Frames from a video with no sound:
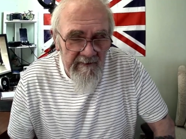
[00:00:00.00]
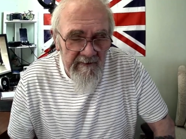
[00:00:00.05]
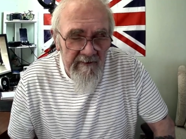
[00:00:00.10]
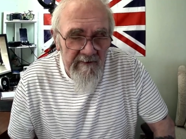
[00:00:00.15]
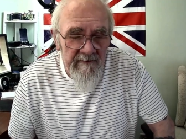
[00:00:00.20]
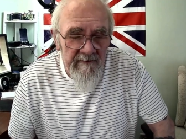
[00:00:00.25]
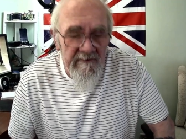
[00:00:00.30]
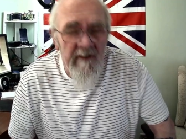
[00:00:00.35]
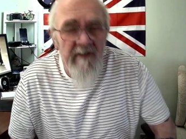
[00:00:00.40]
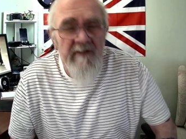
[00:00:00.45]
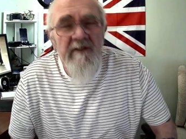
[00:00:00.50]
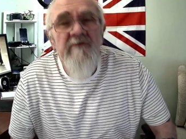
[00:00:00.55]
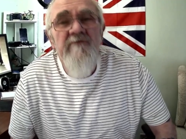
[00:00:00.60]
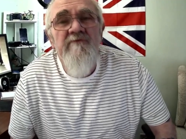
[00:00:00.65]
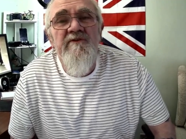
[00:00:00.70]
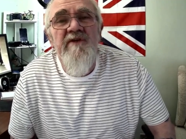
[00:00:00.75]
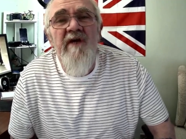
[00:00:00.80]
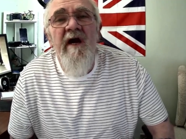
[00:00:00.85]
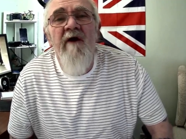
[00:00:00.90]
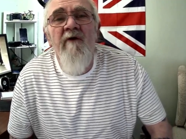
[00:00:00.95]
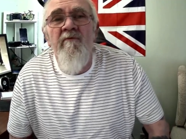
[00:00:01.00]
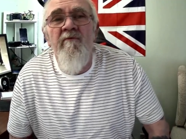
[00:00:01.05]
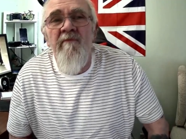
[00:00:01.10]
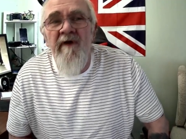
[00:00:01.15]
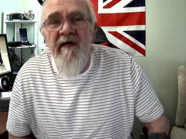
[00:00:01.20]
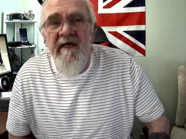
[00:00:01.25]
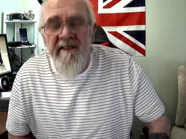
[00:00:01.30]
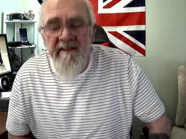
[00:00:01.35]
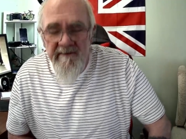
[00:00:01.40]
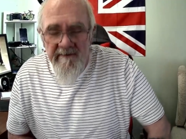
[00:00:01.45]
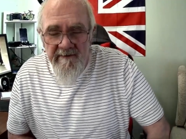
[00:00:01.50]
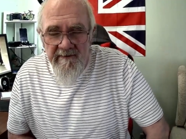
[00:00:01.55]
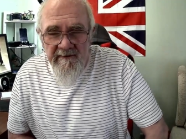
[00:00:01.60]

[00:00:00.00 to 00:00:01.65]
Now you tell me,